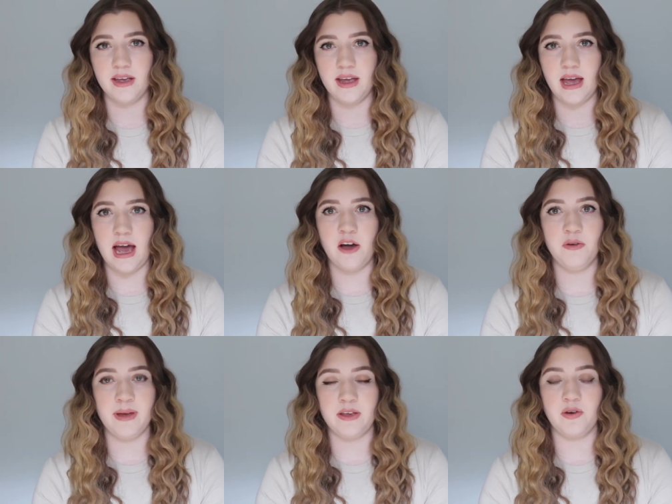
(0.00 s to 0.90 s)
How
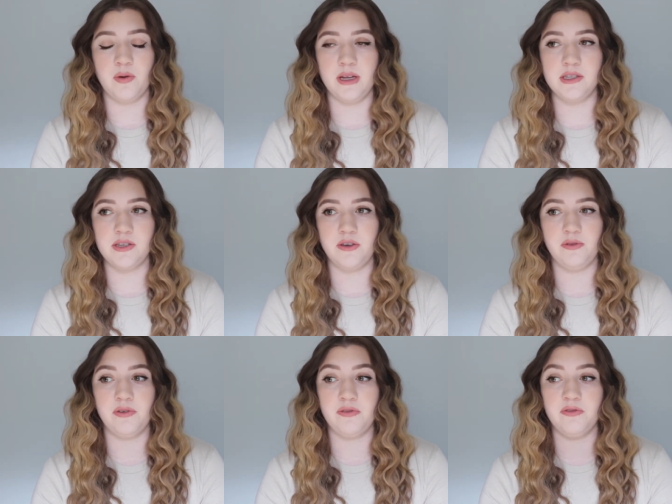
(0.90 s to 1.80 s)
am I going to
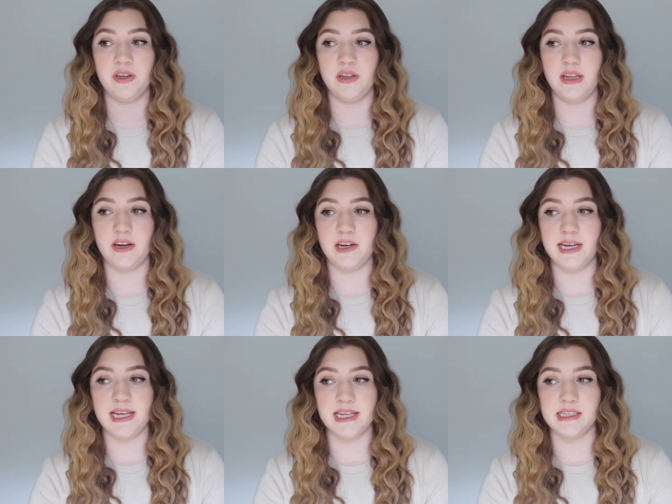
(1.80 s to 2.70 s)
fulfill their
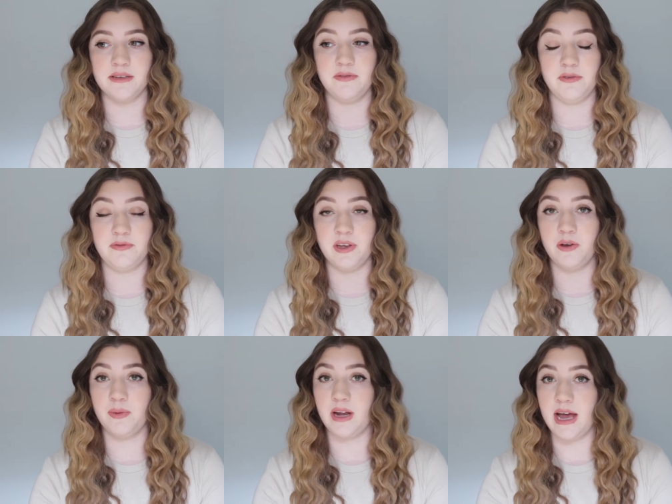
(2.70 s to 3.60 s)
needs and
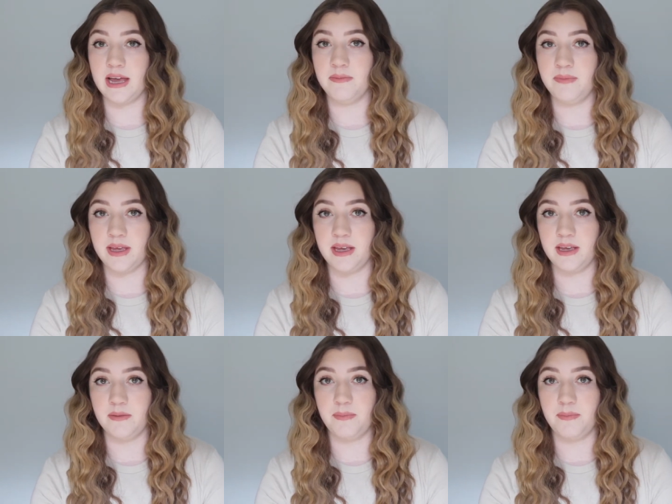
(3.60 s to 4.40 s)
fulfill what I'm being